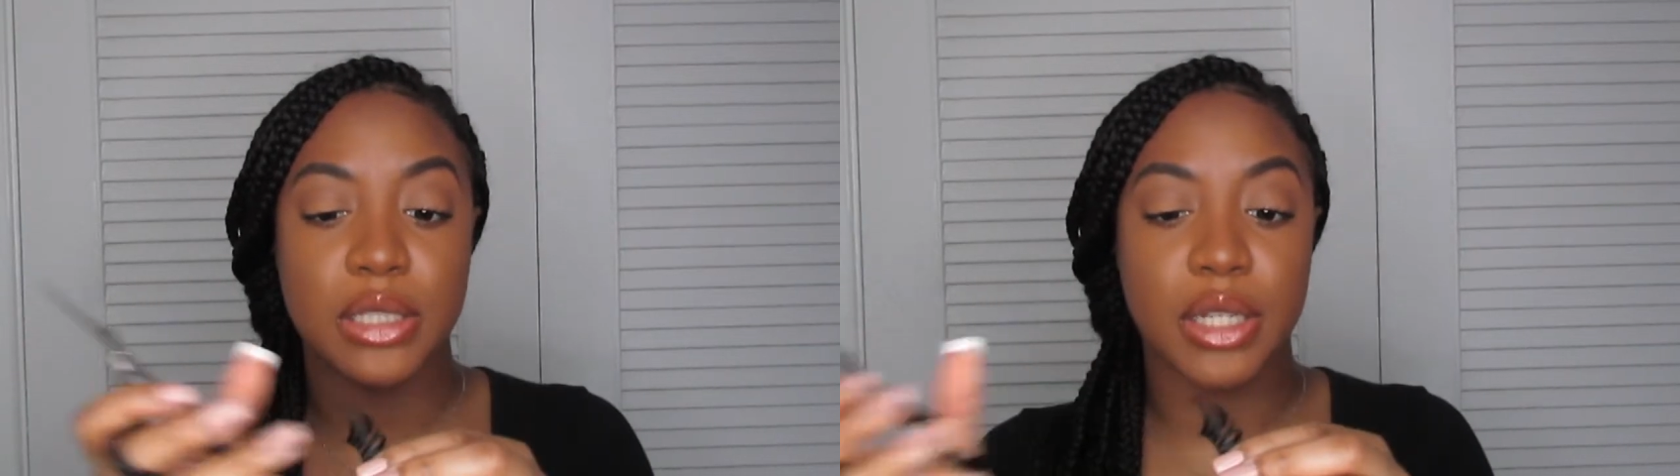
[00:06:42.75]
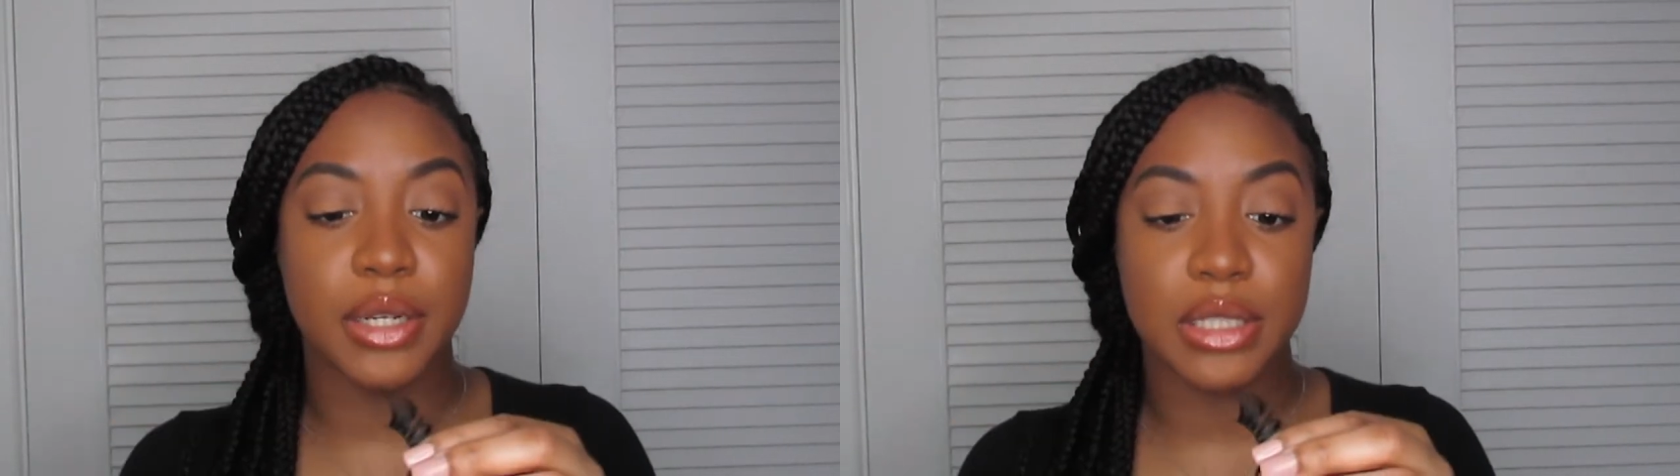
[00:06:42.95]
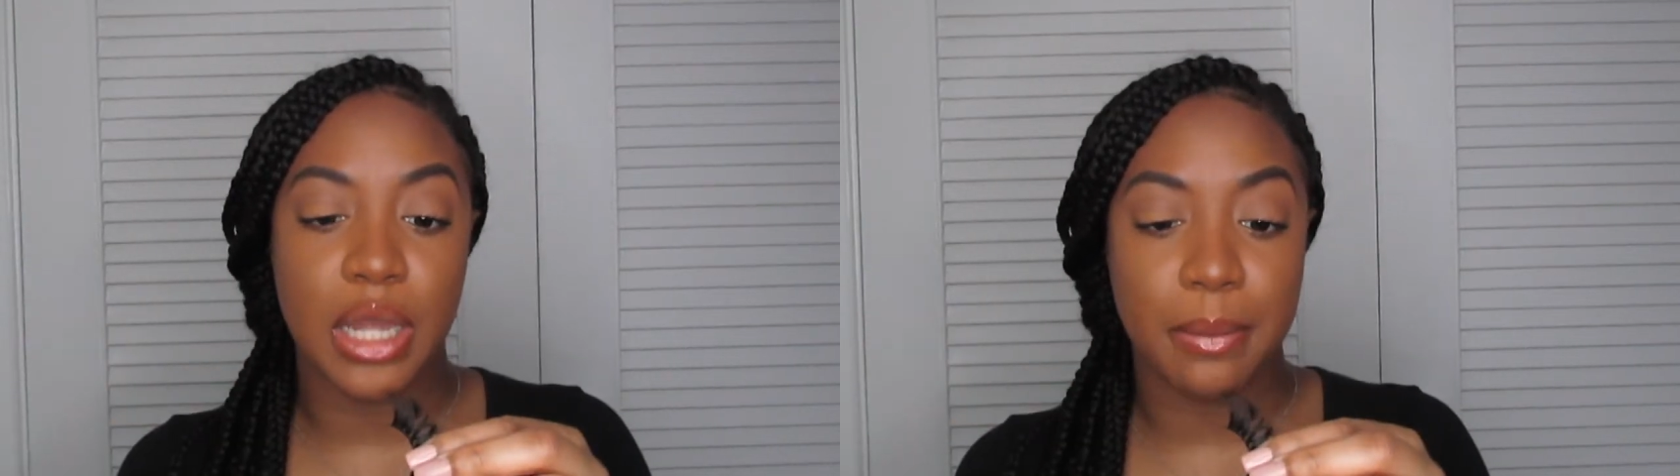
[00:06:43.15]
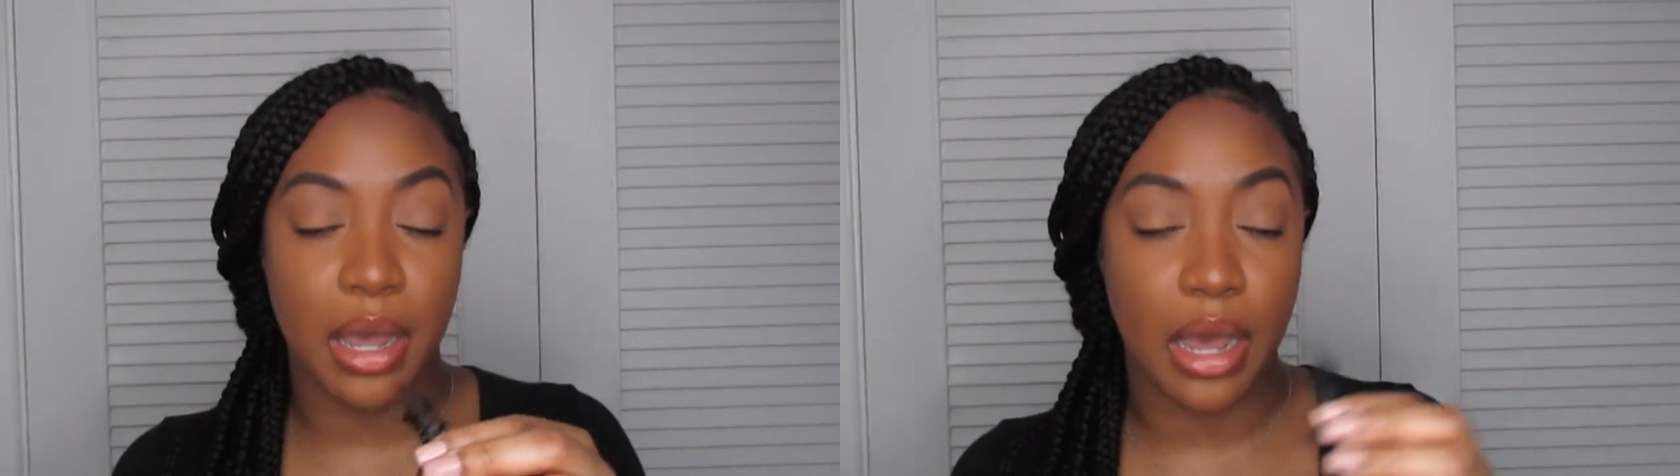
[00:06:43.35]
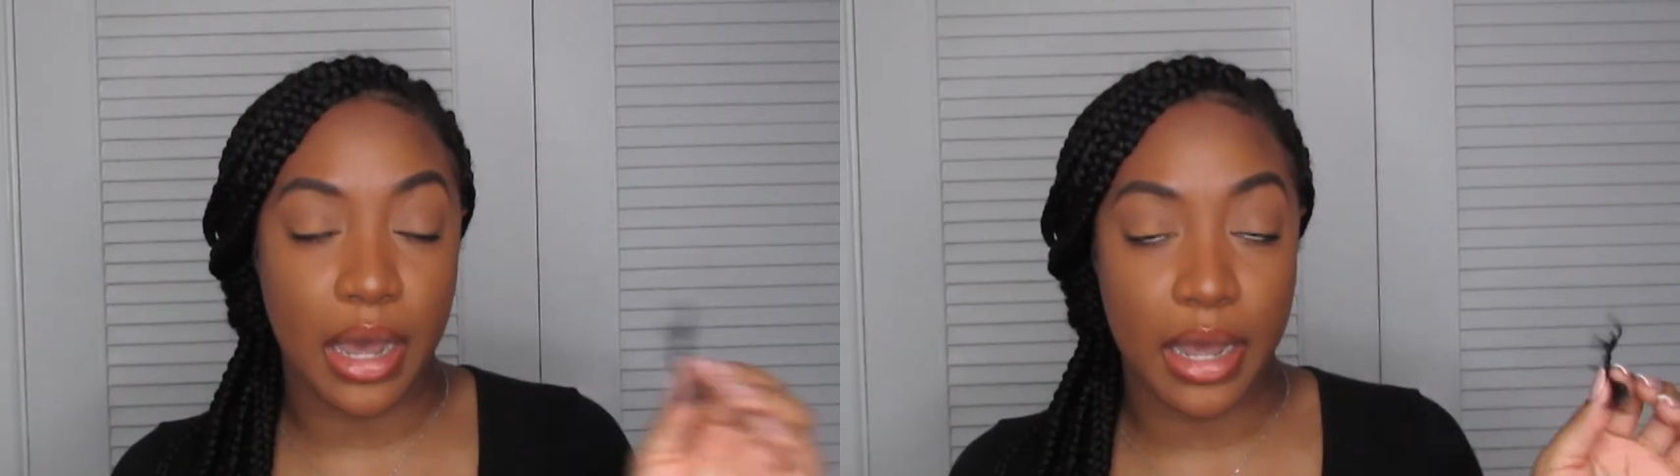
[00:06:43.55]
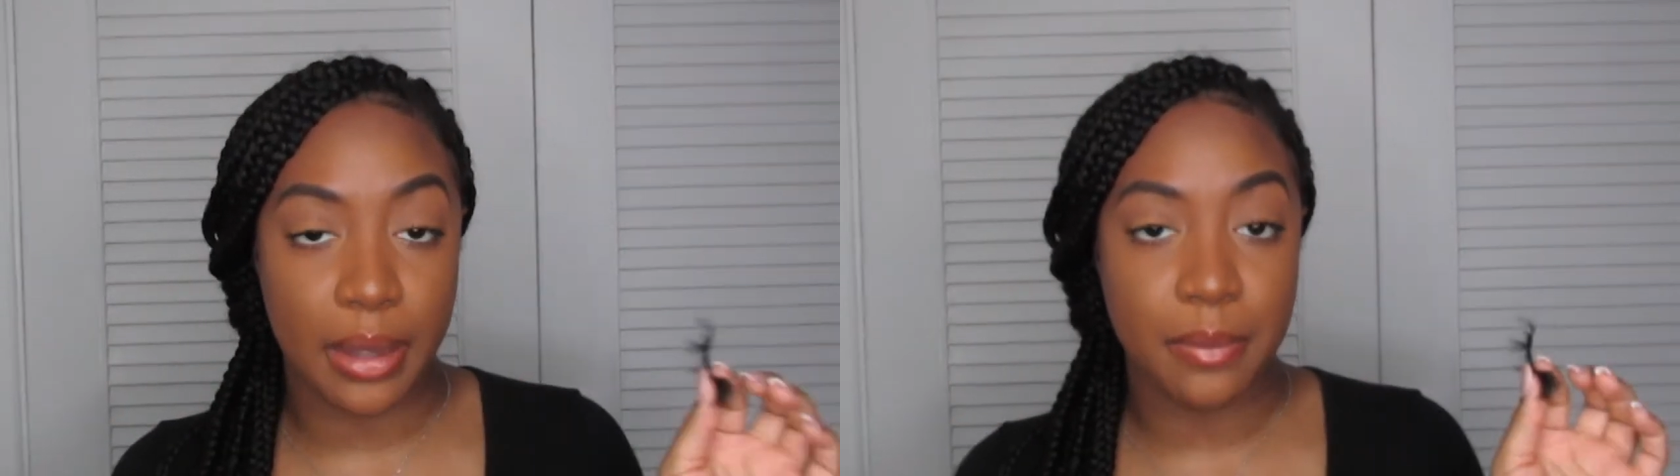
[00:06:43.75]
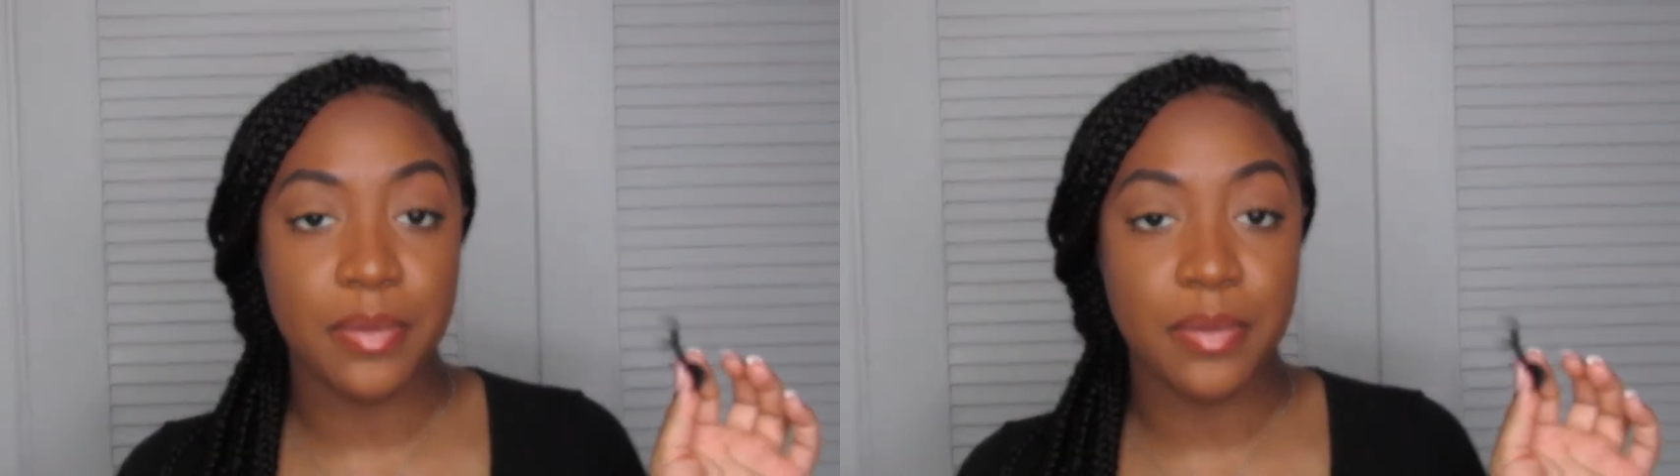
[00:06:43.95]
to irritate my eye.